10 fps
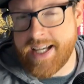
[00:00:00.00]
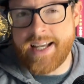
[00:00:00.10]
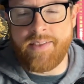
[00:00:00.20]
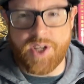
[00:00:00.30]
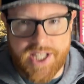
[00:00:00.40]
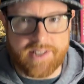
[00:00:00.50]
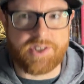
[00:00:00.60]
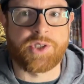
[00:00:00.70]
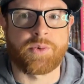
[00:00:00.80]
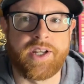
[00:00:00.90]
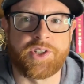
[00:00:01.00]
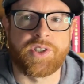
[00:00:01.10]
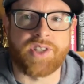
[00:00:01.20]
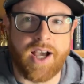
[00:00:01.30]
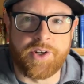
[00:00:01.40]
and the Texas
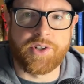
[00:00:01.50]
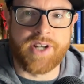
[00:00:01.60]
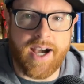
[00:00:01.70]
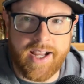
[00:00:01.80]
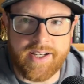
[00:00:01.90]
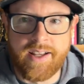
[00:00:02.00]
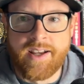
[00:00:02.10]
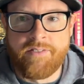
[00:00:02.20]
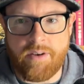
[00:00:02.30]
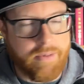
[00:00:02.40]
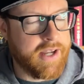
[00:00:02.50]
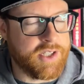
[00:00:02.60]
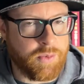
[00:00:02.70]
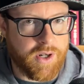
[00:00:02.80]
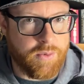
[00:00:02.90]
Rangers under 9 for
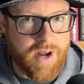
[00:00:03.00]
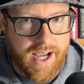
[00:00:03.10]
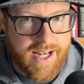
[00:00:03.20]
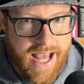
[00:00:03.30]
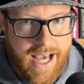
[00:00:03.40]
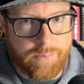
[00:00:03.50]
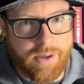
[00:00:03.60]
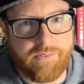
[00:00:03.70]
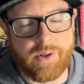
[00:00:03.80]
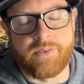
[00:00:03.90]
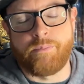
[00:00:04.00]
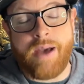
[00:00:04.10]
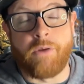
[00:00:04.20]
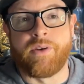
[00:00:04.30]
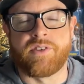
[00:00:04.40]
-109 at Bet
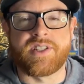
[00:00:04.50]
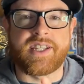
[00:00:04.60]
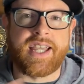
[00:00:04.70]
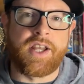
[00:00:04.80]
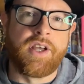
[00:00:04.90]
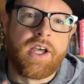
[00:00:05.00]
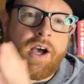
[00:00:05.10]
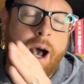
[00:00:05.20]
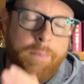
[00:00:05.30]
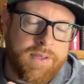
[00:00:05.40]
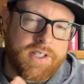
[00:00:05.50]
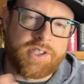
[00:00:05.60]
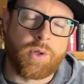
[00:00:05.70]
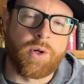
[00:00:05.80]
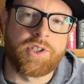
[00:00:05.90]
Rivers. Again, hop in the
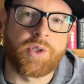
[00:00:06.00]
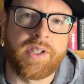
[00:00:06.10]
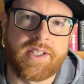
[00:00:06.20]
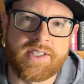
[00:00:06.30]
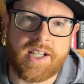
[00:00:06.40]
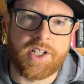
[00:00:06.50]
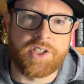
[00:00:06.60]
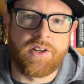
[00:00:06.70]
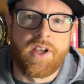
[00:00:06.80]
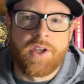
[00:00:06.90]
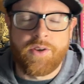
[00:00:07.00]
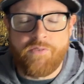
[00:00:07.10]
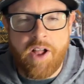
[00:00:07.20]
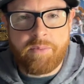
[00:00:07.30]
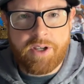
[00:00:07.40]
Discord to join the discussion. You can
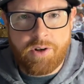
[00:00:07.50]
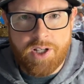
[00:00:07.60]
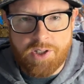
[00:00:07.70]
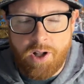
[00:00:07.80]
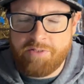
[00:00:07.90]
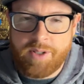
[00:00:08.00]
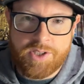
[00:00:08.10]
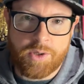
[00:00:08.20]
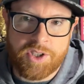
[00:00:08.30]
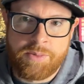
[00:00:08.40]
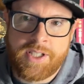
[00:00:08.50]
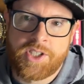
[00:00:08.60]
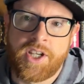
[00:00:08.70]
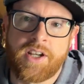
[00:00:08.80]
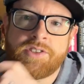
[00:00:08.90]
follow me across all of my social media
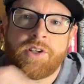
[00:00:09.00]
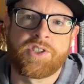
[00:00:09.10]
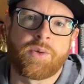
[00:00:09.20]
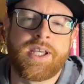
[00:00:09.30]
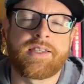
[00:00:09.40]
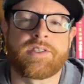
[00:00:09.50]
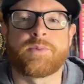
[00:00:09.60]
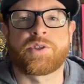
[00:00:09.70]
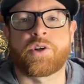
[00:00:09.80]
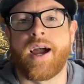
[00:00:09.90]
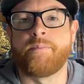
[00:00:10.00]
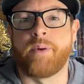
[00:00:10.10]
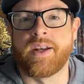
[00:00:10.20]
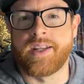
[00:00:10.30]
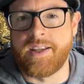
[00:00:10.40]
channels and also hit the subscribe
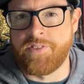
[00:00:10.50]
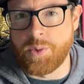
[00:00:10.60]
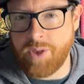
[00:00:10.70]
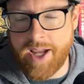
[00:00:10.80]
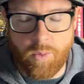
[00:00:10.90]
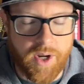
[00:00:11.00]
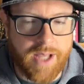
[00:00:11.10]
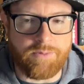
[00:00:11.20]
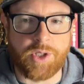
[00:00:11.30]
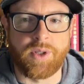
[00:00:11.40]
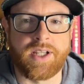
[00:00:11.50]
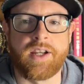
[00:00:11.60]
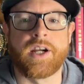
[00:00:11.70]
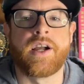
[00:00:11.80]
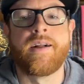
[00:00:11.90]
button if you like what I'm doing
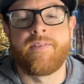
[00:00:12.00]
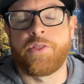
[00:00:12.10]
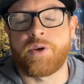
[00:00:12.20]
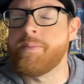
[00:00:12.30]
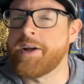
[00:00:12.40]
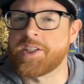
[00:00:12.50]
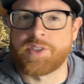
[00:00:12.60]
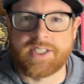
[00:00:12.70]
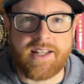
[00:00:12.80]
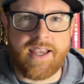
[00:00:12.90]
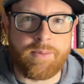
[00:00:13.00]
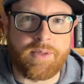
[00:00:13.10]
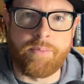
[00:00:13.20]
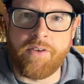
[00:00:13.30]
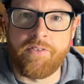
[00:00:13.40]
here. The 3 bets for today, give me
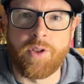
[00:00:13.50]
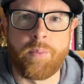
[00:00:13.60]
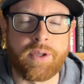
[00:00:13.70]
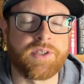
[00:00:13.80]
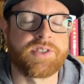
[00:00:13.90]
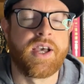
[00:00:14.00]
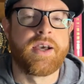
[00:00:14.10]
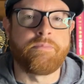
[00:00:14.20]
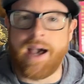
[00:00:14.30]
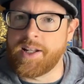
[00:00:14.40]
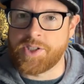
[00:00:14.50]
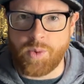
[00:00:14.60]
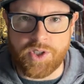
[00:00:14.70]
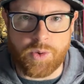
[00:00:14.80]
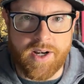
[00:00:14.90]
the Buffalo Bills
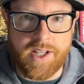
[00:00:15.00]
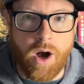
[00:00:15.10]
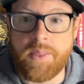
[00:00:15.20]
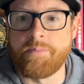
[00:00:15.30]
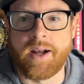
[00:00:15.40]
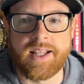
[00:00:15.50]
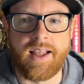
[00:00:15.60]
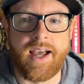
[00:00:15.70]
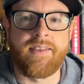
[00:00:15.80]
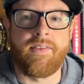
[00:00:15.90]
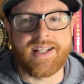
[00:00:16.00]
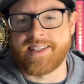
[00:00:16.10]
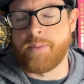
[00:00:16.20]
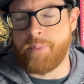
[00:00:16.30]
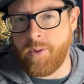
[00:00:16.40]
-120 on the money line. That's
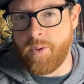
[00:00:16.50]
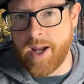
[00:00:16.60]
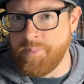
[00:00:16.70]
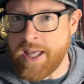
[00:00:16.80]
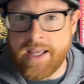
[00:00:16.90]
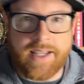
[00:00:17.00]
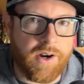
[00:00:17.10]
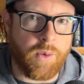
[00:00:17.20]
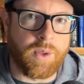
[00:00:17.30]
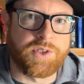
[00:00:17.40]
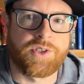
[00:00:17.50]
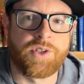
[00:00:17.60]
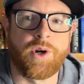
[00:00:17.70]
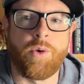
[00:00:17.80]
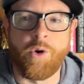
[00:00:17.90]
at Betway. Garrett Wilson
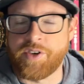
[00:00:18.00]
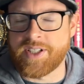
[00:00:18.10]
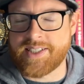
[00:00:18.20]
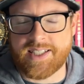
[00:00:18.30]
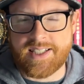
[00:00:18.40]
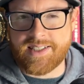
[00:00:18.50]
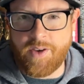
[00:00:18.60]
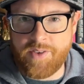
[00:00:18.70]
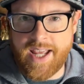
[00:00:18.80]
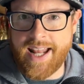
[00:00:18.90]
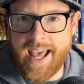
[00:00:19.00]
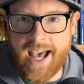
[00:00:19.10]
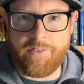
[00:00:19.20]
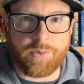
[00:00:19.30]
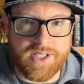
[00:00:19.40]
to go over
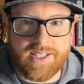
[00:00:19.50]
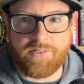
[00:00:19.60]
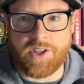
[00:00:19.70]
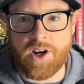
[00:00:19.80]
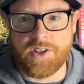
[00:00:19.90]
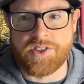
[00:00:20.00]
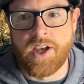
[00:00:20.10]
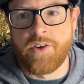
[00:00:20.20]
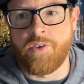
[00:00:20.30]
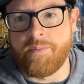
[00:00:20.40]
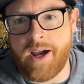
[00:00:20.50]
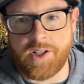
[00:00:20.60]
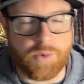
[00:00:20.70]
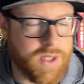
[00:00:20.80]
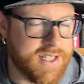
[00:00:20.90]
67.5 receiving yards for
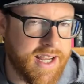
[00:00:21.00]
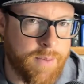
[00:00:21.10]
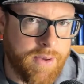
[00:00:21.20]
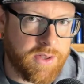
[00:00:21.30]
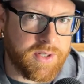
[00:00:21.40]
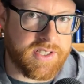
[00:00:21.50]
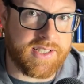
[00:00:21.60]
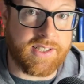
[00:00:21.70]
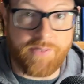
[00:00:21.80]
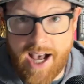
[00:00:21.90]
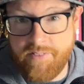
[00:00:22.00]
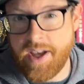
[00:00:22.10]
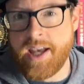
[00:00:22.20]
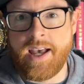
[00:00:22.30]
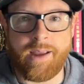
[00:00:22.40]
-110 at Bet365.
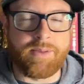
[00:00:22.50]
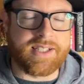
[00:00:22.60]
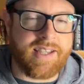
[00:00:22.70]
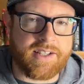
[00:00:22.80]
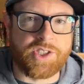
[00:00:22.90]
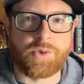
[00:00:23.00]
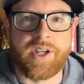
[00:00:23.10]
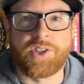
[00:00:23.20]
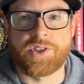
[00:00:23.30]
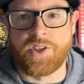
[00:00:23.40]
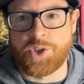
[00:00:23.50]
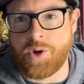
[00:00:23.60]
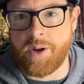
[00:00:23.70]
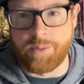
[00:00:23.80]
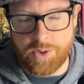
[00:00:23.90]
And give me the Texas Rangers and the
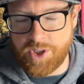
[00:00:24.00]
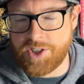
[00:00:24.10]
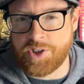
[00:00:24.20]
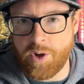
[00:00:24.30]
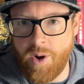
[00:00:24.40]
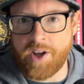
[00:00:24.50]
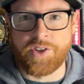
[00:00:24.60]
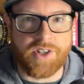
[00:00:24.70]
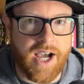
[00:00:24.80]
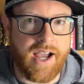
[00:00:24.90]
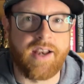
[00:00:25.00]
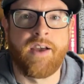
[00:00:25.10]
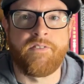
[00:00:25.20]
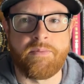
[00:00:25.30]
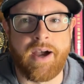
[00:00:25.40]
Toronto Blue Jays to go under 9
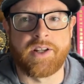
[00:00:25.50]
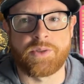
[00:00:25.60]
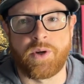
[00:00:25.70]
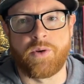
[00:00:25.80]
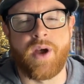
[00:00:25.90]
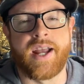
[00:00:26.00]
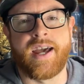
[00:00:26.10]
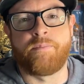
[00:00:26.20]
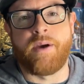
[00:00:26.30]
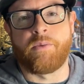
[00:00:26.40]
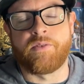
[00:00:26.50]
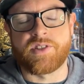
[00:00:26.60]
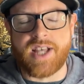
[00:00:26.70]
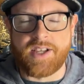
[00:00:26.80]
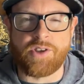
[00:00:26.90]
for -109 at Bet
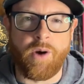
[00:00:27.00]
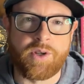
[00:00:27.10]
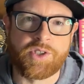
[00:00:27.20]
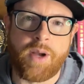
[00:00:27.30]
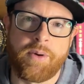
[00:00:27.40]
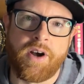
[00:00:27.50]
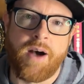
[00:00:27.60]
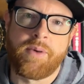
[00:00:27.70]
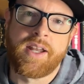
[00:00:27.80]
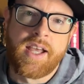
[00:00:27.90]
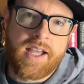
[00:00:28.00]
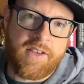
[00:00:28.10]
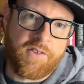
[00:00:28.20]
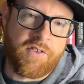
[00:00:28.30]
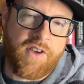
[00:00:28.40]
Rivers. As always, drop a comment
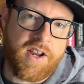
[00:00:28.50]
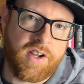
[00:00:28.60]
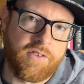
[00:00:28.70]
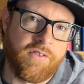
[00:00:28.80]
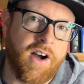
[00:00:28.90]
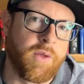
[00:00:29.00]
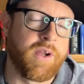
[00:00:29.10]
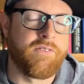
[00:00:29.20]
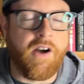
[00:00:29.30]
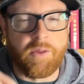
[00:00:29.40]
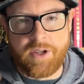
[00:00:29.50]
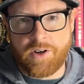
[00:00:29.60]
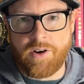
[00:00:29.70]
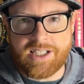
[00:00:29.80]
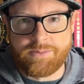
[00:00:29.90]
if you're fading or following. Follow me
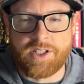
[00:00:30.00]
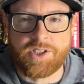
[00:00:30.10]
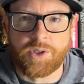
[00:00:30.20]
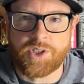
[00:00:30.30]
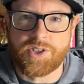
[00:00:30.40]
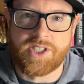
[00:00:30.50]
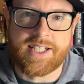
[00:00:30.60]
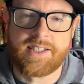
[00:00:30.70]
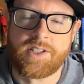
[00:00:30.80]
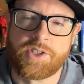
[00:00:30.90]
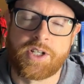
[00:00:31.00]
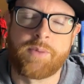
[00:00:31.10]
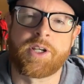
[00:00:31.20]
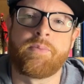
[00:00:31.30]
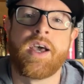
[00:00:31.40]
across my socials linked in the
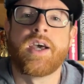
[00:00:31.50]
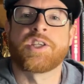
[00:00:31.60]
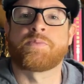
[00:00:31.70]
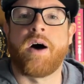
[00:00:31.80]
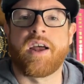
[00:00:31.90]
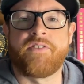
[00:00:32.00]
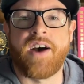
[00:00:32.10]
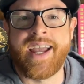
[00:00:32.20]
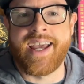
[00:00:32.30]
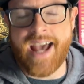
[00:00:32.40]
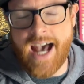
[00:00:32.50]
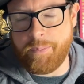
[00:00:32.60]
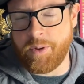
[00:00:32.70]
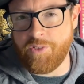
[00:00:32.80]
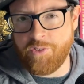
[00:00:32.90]
description, Spotify and
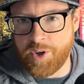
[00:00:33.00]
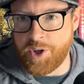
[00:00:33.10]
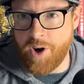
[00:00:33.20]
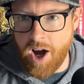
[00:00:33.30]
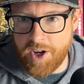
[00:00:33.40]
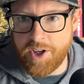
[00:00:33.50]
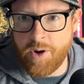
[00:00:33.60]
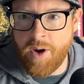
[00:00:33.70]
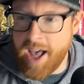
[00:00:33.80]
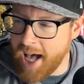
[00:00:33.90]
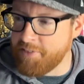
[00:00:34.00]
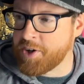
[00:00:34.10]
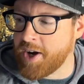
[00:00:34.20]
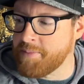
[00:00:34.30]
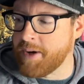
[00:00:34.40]
Apple for your audio. Have a
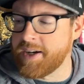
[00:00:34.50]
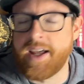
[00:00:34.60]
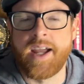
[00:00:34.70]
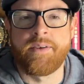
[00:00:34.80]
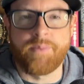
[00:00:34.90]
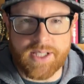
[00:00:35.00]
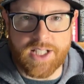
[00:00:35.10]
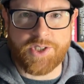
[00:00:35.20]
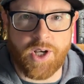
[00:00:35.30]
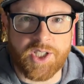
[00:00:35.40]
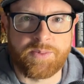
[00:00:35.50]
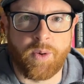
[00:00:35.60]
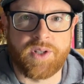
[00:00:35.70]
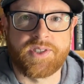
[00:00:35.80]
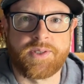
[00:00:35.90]
great Monday, and let's talk
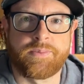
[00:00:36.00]
sports.